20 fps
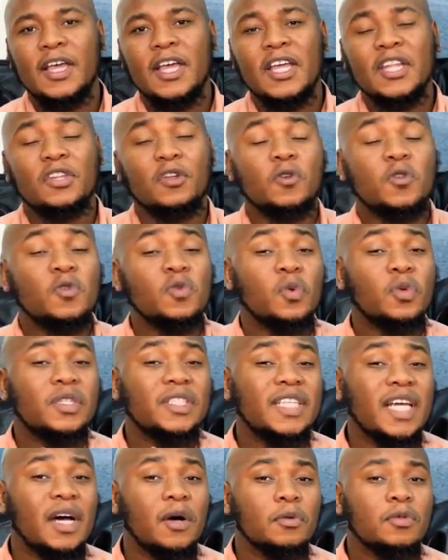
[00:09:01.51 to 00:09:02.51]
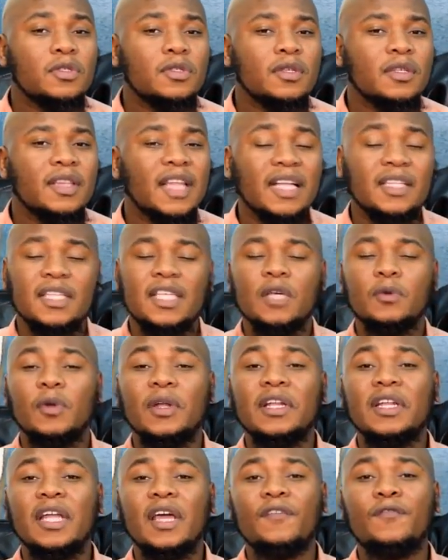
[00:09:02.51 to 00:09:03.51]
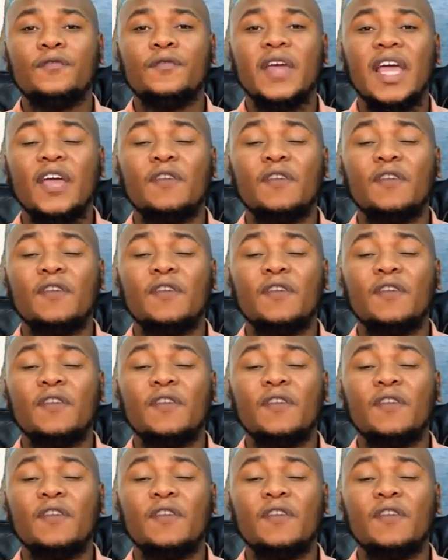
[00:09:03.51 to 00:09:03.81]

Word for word: there's no doubt that he will live a